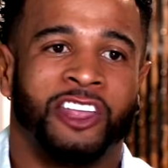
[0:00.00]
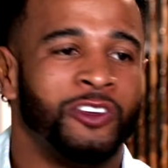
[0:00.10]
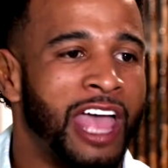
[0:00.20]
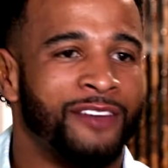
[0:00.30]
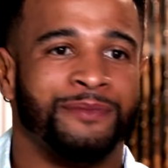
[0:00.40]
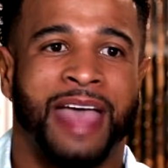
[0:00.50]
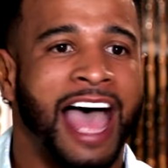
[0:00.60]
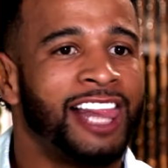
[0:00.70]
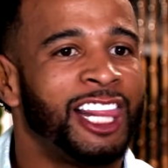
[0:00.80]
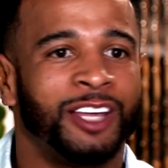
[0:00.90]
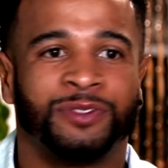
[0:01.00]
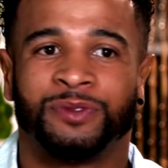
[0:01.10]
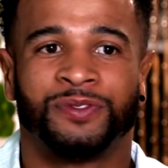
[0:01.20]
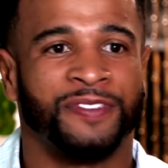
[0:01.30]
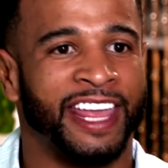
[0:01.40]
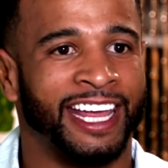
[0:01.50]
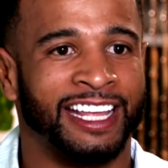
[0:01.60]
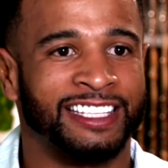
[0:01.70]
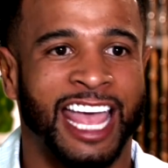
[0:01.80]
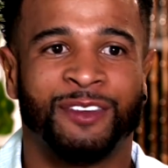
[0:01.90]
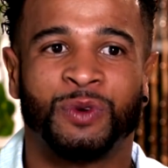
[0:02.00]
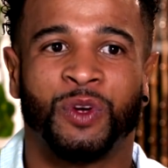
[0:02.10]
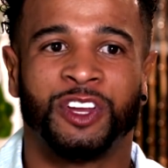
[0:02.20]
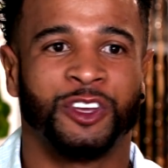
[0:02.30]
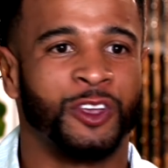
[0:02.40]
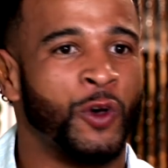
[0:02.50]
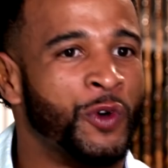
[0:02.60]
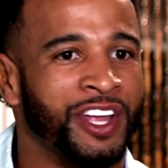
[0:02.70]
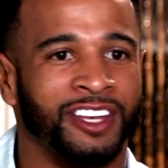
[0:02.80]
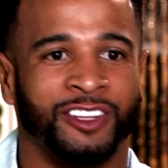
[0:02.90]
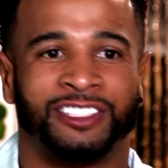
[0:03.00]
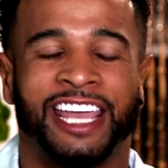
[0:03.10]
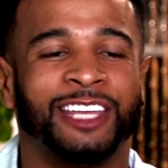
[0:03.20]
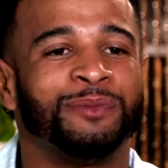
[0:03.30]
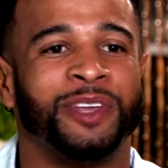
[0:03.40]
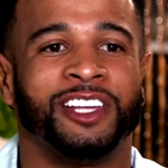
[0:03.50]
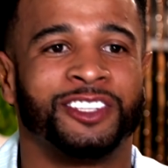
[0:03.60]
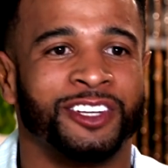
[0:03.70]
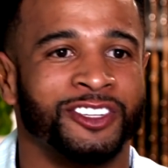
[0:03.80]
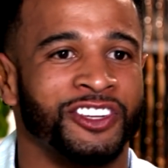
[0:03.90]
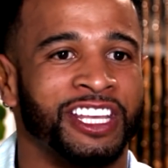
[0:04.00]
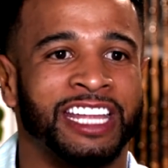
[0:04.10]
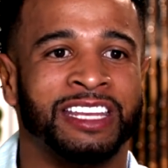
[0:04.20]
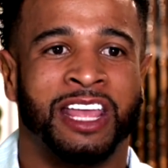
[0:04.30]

You have mad love from fans everywhere you're going. You're taking pictures, you're getting